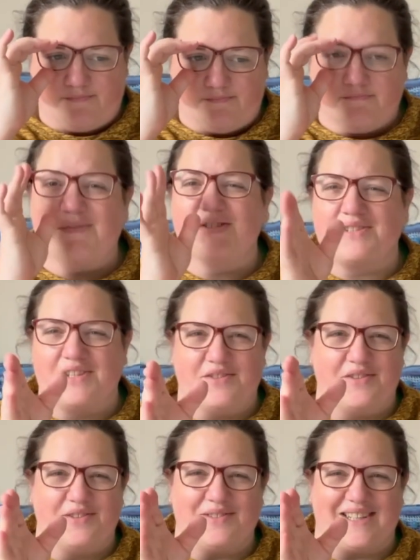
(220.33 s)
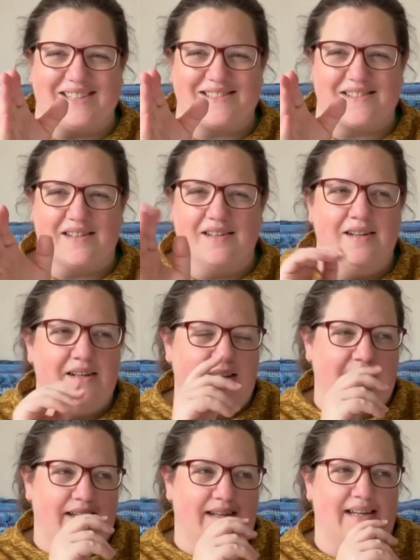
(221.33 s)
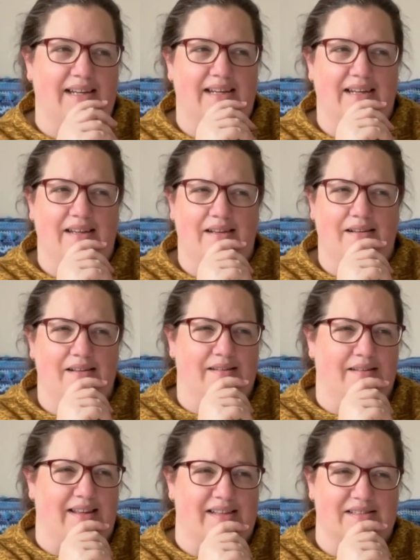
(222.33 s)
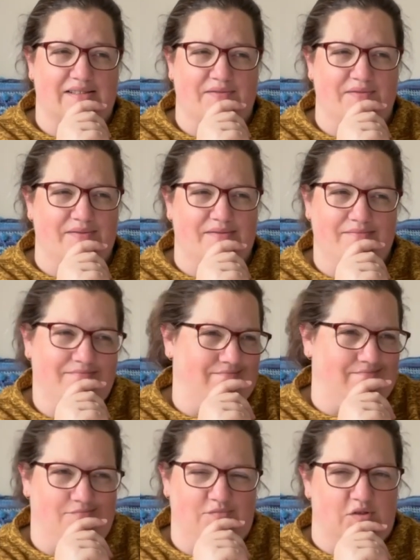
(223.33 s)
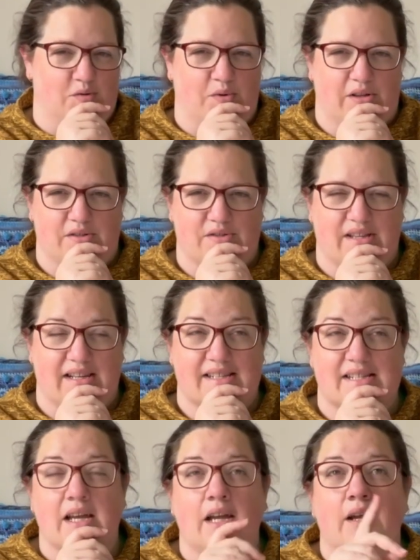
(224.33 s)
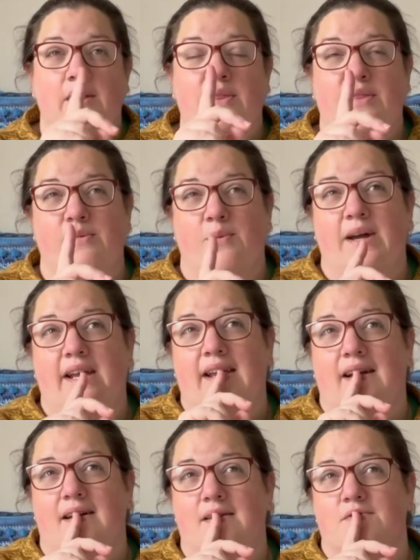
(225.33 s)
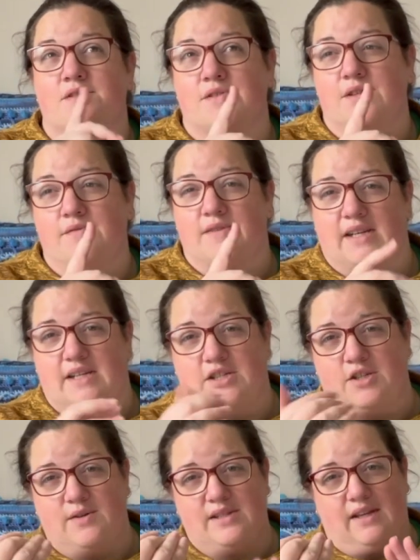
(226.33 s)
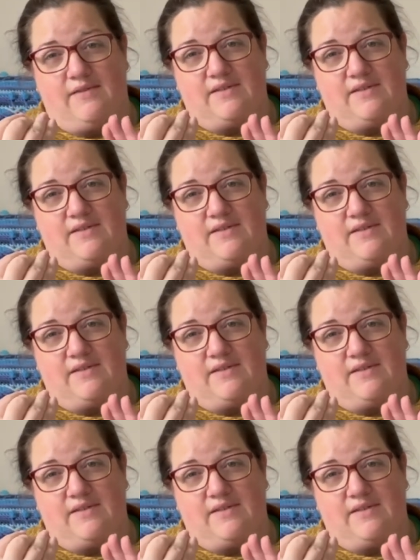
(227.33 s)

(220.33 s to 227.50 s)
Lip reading: mostly on the organza, so that's just one of those things. The way I've resolved that issue is I've